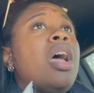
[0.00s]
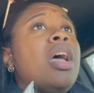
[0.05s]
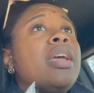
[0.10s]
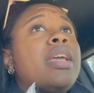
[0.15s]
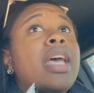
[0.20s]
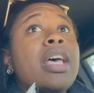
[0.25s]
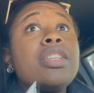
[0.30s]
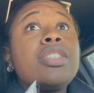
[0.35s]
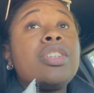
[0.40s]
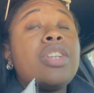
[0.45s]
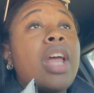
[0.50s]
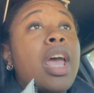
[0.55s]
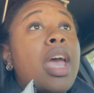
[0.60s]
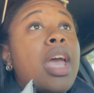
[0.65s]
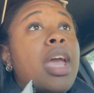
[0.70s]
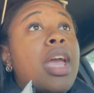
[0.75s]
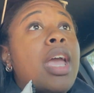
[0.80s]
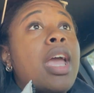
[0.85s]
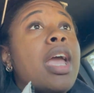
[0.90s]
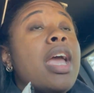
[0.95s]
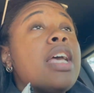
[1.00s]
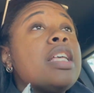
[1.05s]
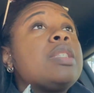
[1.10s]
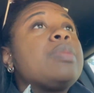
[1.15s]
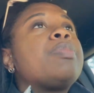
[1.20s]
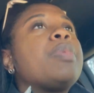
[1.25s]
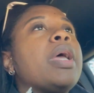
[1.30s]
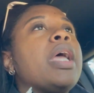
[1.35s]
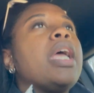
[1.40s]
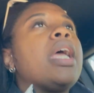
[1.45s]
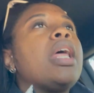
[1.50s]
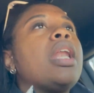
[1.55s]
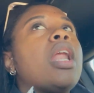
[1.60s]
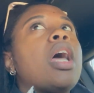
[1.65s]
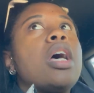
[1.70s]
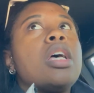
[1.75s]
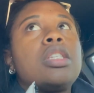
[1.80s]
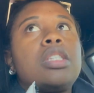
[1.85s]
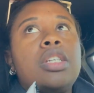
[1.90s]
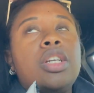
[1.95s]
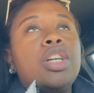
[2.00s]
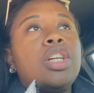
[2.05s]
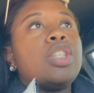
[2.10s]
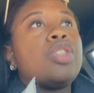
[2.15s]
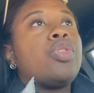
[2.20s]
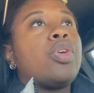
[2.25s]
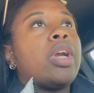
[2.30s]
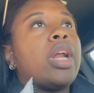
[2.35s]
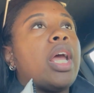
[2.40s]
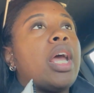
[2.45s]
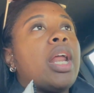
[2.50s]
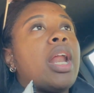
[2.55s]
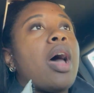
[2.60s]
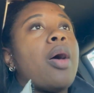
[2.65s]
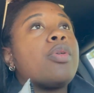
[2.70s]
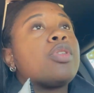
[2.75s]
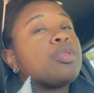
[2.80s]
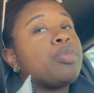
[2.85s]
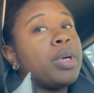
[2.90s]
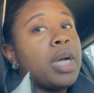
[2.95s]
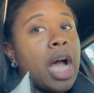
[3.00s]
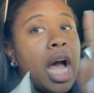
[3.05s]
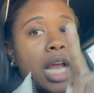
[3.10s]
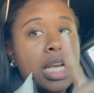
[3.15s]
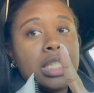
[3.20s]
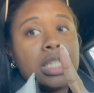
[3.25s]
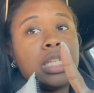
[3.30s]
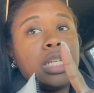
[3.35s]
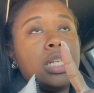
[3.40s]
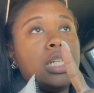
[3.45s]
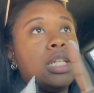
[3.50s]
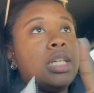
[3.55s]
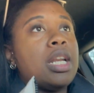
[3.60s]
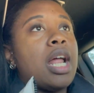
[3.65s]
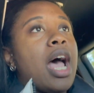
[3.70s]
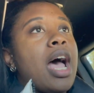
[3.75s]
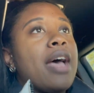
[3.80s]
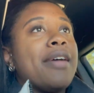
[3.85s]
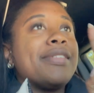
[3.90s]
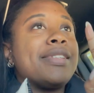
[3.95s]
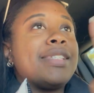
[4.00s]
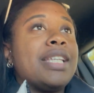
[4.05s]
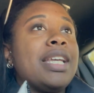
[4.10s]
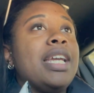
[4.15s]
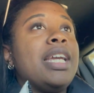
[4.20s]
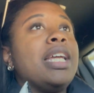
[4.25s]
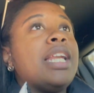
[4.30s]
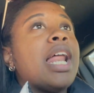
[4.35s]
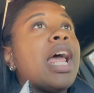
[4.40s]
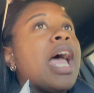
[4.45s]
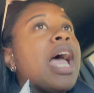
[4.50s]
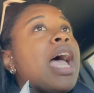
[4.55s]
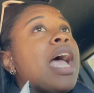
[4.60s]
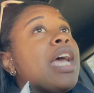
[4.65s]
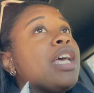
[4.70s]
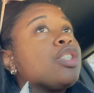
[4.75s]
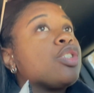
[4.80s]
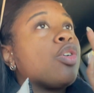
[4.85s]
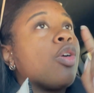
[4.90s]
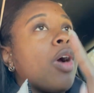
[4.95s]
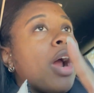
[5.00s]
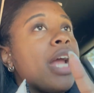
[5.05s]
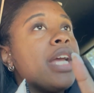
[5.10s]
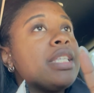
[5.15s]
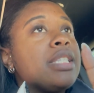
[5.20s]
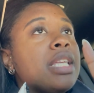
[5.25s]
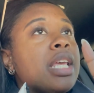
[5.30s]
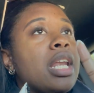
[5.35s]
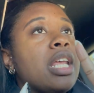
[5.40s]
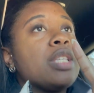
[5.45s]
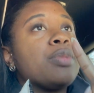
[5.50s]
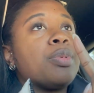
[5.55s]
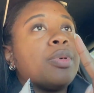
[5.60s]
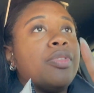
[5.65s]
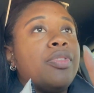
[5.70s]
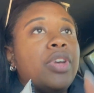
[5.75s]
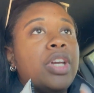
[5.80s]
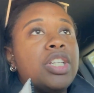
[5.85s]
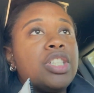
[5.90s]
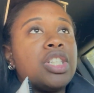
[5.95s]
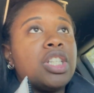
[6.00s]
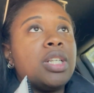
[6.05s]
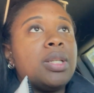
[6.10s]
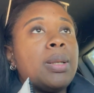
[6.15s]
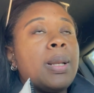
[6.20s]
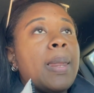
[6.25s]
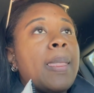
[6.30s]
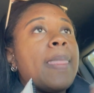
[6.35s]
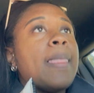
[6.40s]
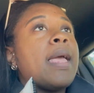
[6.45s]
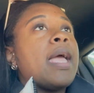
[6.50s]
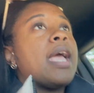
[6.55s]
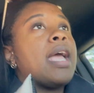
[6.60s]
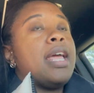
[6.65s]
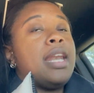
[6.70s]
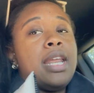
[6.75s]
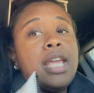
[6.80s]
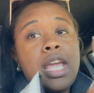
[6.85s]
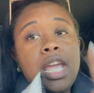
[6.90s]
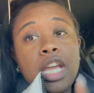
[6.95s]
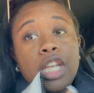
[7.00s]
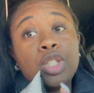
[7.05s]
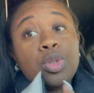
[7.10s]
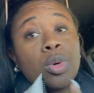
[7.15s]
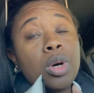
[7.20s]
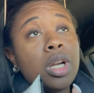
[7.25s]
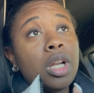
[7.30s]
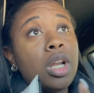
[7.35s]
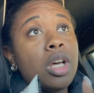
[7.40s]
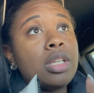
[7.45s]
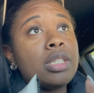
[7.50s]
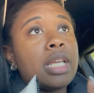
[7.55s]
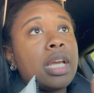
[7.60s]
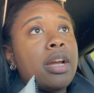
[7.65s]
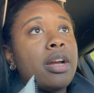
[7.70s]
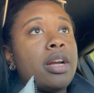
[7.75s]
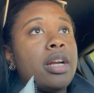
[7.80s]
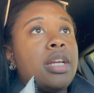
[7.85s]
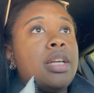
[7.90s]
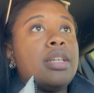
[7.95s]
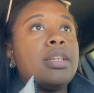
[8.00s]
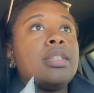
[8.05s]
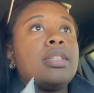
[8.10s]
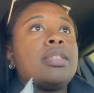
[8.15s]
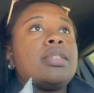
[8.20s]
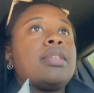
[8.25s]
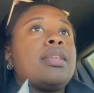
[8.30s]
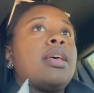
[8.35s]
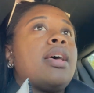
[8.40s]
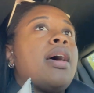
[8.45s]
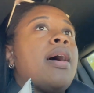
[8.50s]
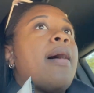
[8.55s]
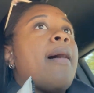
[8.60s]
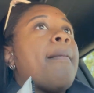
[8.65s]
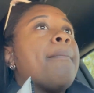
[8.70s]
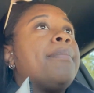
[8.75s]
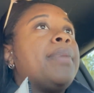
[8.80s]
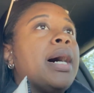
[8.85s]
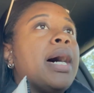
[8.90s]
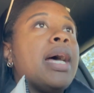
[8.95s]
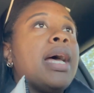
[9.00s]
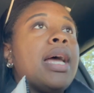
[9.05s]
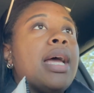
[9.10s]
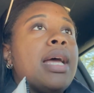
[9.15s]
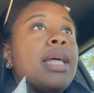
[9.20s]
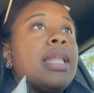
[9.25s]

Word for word: yesterday. It's been a serious forty-eight hours, but God is good. I have seen his grace and his provision in each one of those areas, but